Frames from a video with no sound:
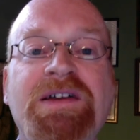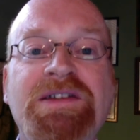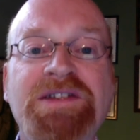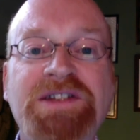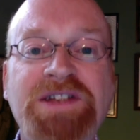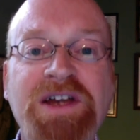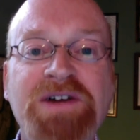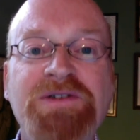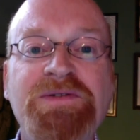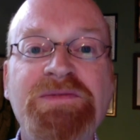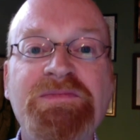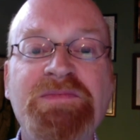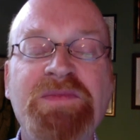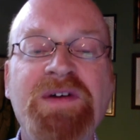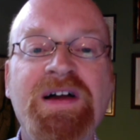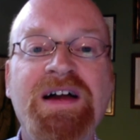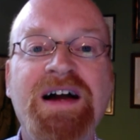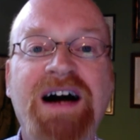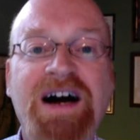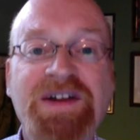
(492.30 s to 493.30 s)
So
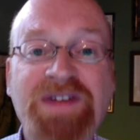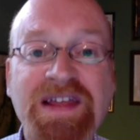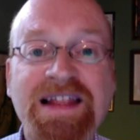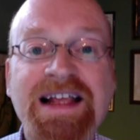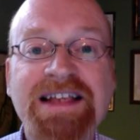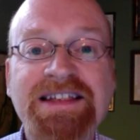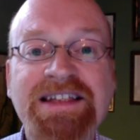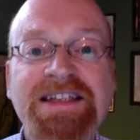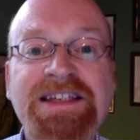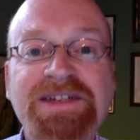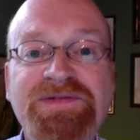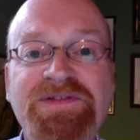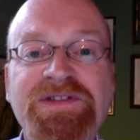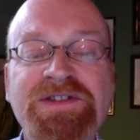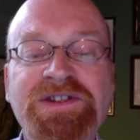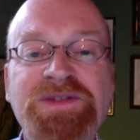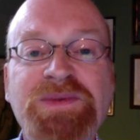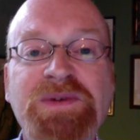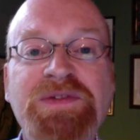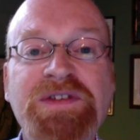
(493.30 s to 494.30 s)
I think that's the
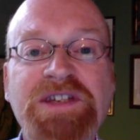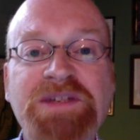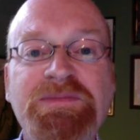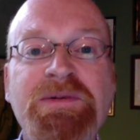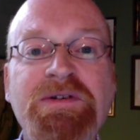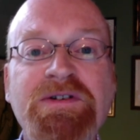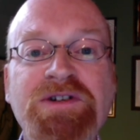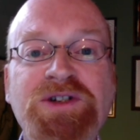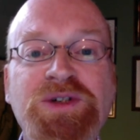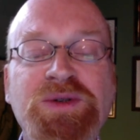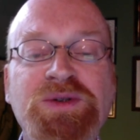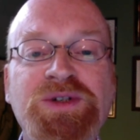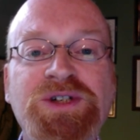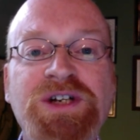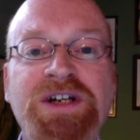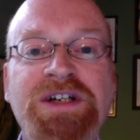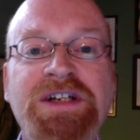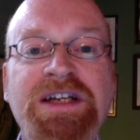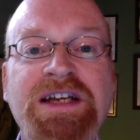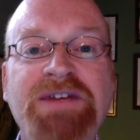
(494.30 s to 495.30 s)
difference with the spiritual
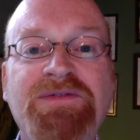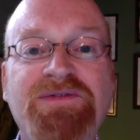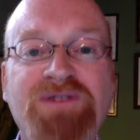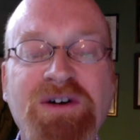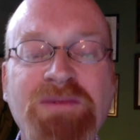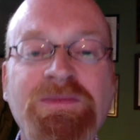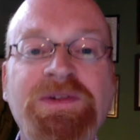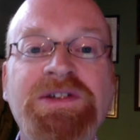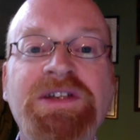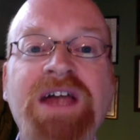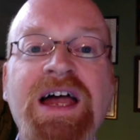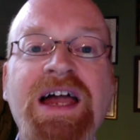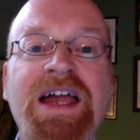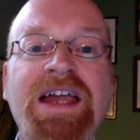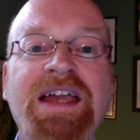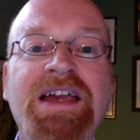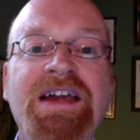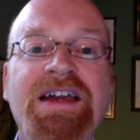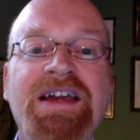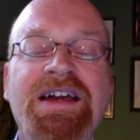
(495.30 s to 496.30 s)
journey from,
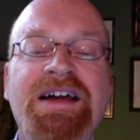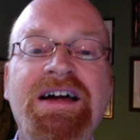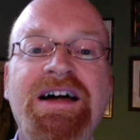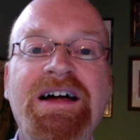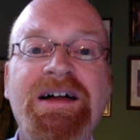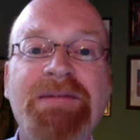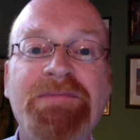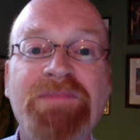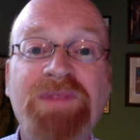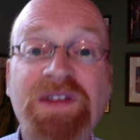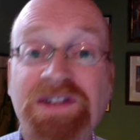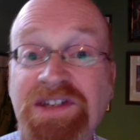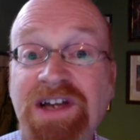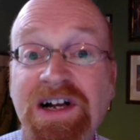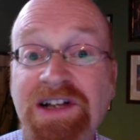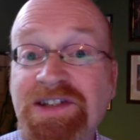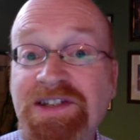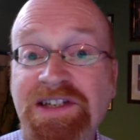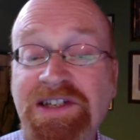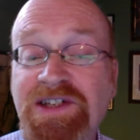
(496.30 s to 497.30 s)
say, the
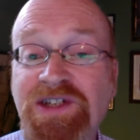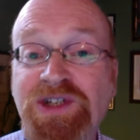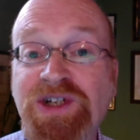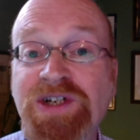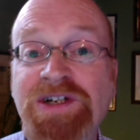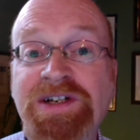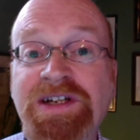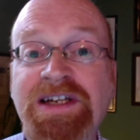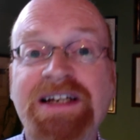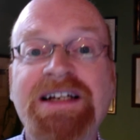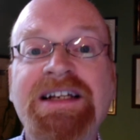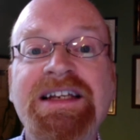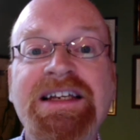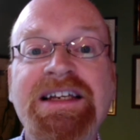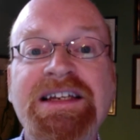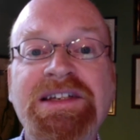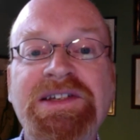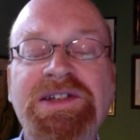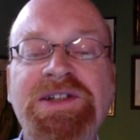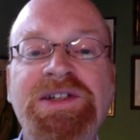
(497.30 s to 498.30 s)
scientist's journey, at
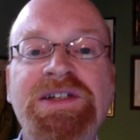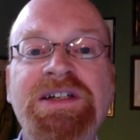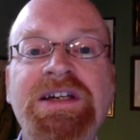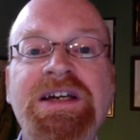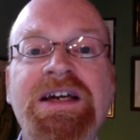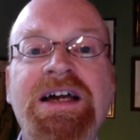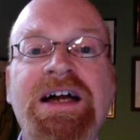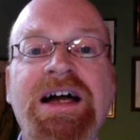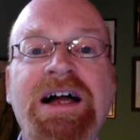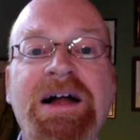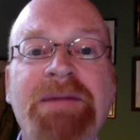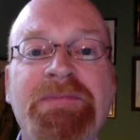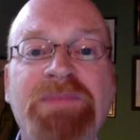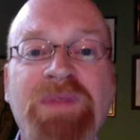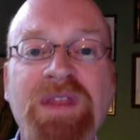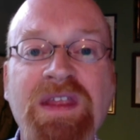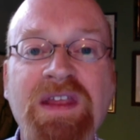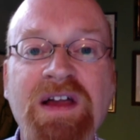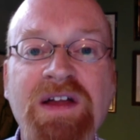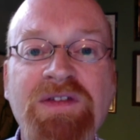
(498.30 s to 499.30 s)
least.
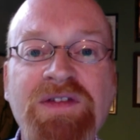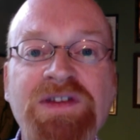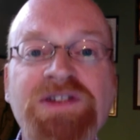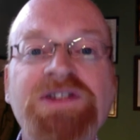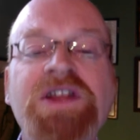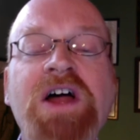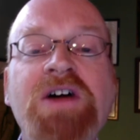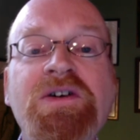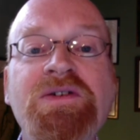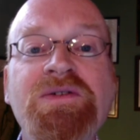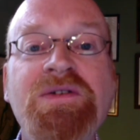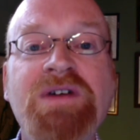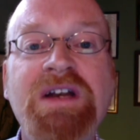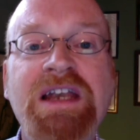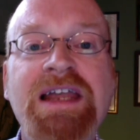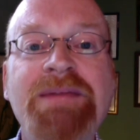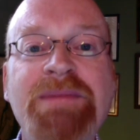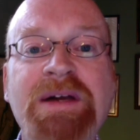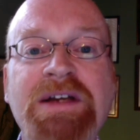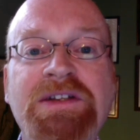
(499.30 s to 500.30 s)
There's no
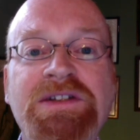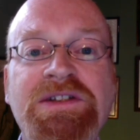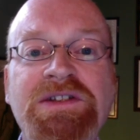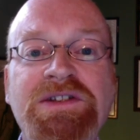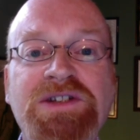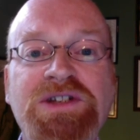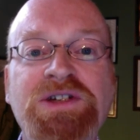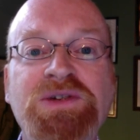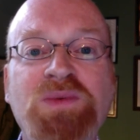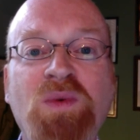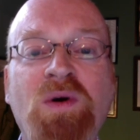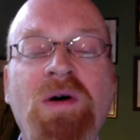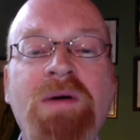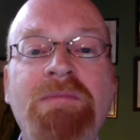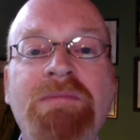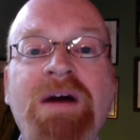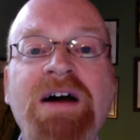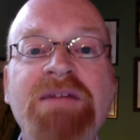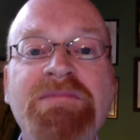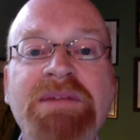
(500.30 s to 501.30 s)
limit to what
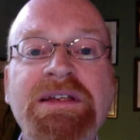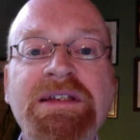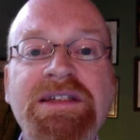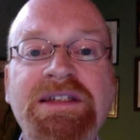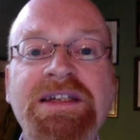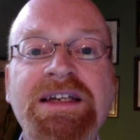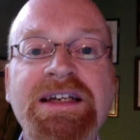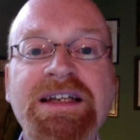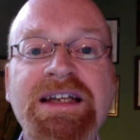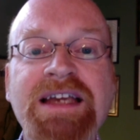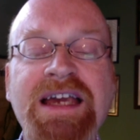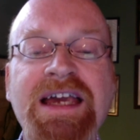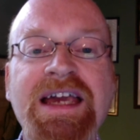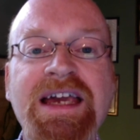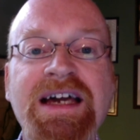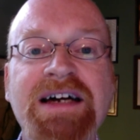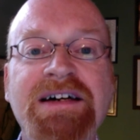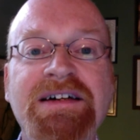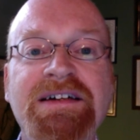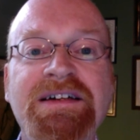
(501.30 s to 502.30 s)
might be seen
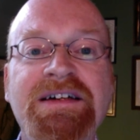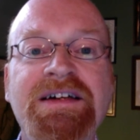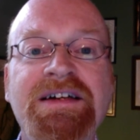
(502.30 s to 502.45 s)
here,